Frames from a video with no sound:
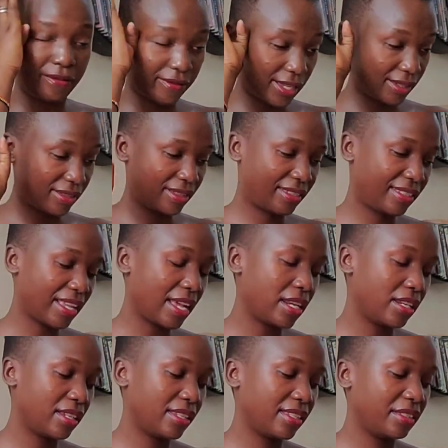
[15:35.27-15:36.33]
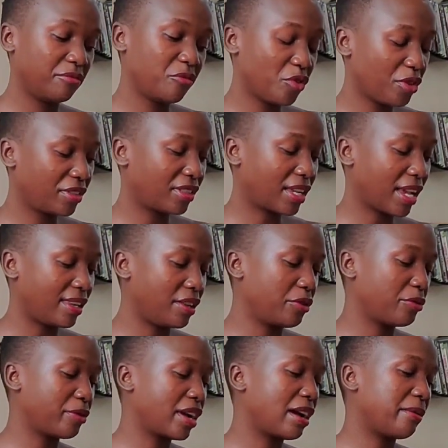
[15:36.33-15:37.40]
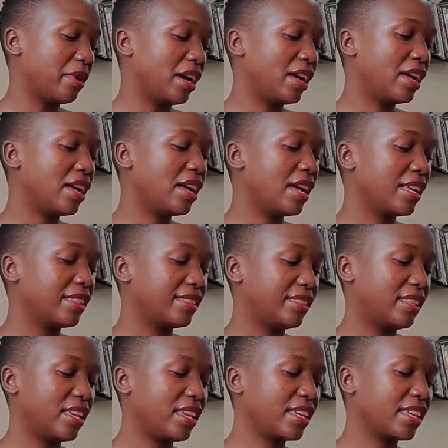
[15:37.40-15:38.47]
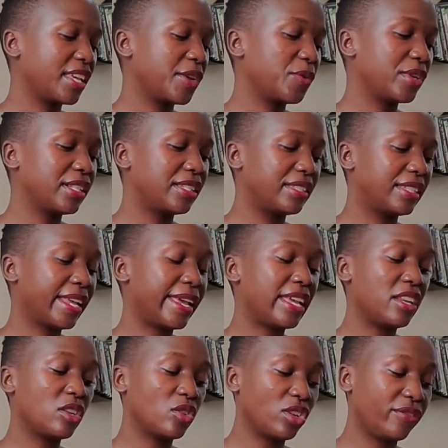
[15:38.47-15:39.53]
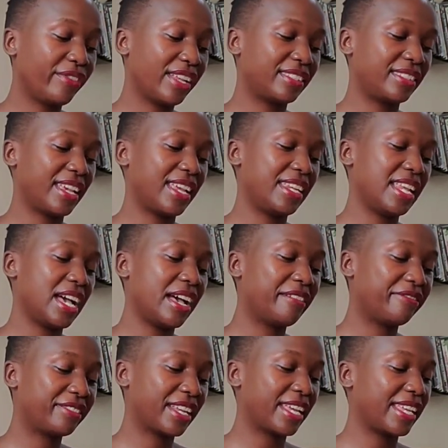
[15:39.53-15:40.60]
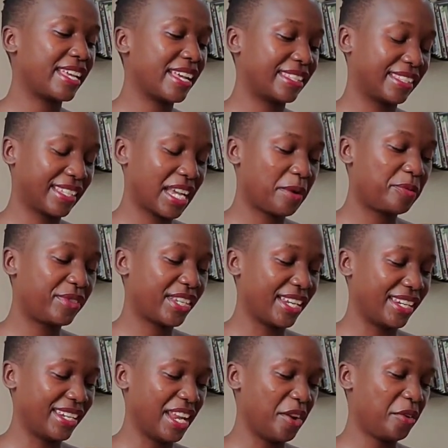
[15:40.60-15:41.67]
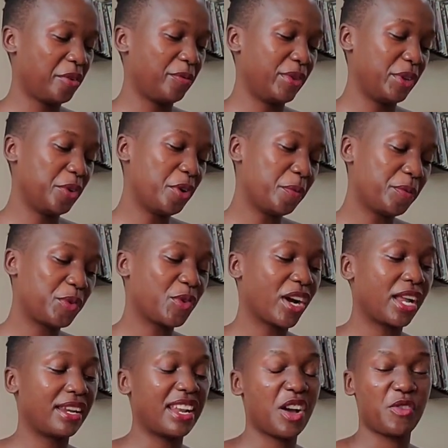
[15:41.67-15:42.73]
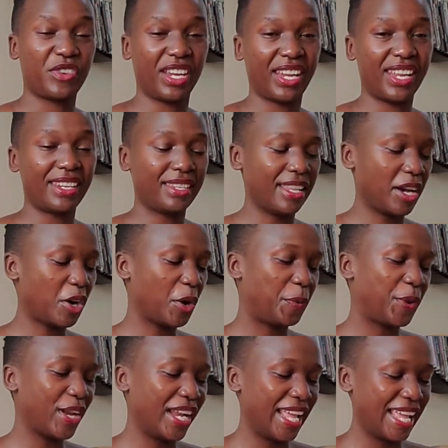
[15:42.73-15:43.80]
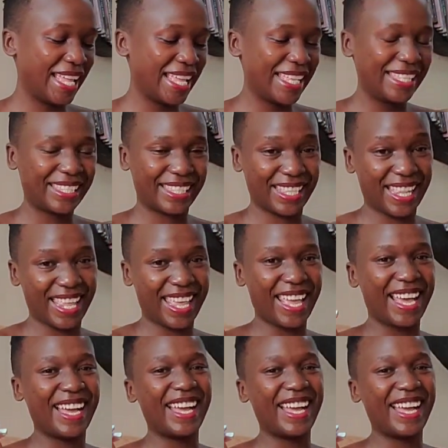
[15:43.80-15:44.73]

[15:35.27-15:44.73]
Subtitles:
first son, his Muhoozi Kainerugaba, saying he will stay in Riverside after he has captured Nairobi. Hope you can now relate the opulence there.